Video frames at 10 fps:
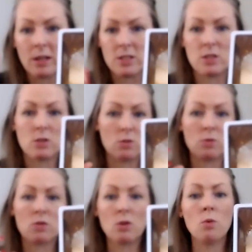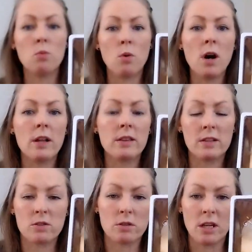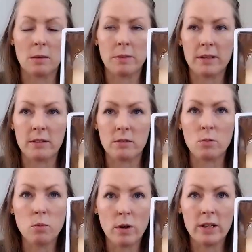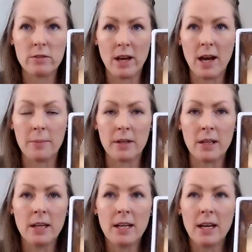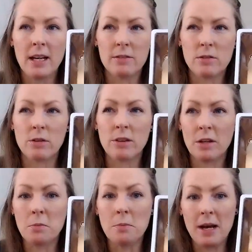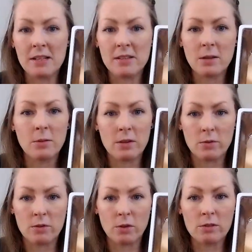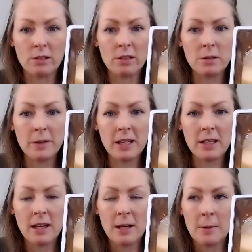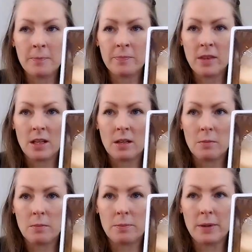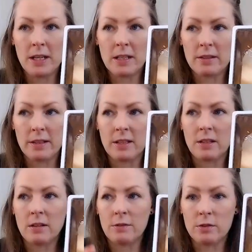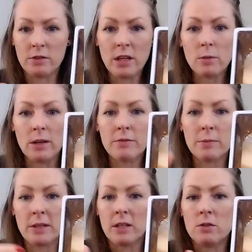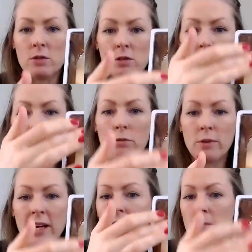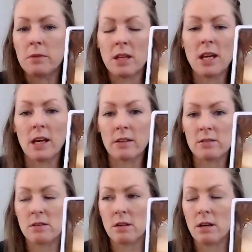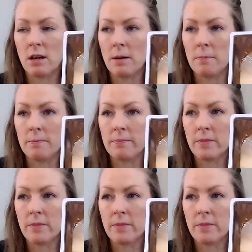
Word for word: just so want this to take place. I so want it to happen. And so you're there messing with the result a little bit. But it's like if you stay away from it and you just do random things, um,